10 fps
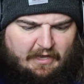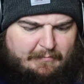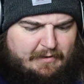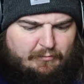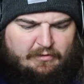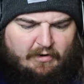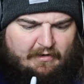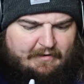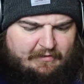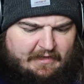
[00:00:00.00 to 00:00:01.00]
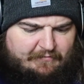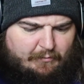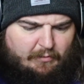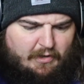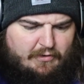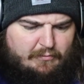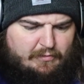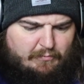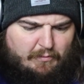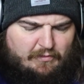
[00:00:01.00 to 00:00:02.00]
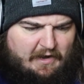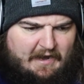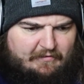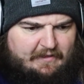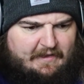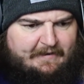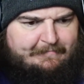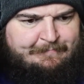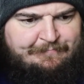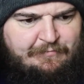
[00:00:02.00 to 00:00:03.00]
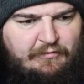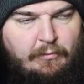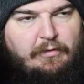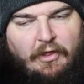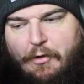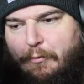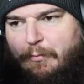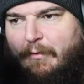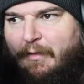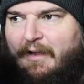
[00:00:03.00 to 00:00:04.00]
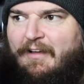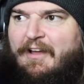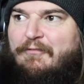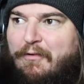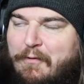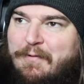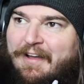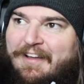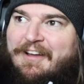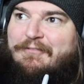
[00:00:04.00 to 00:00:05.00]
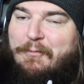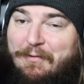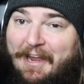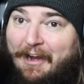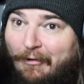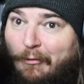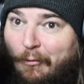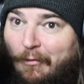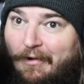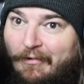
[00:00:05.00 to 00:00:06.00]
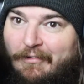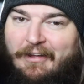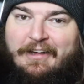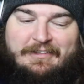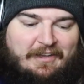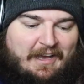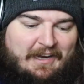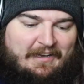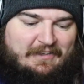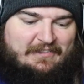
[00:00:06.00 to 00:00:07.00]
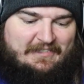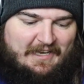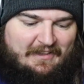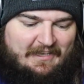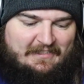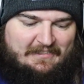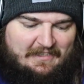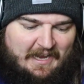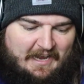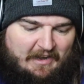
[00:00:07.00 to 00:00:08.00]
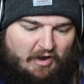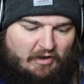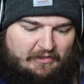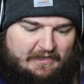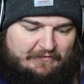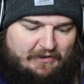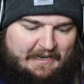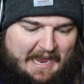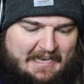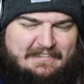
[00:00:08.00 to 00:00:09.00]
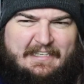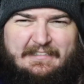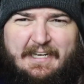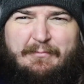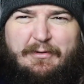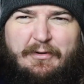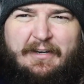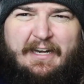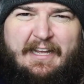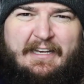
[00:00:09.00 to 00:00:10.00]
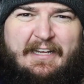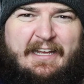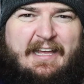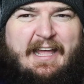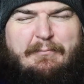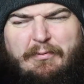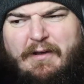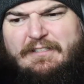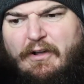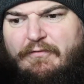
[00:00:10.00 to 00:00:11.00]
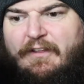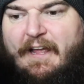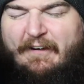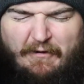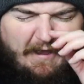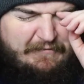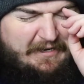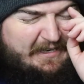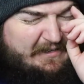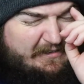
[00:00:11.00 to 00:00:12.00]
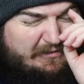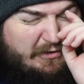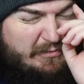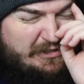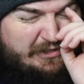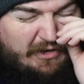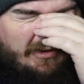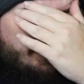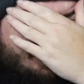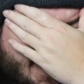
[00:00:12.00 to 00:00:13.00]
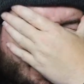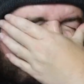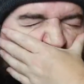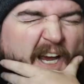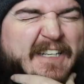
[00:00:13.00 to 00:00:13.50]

I mean, we're talking everything from lube to everything. From lube, I'm like, from gear oil to like sealants and all the different gaskets I'm gonna need, and plus hopefully I don't have any too much internal damage.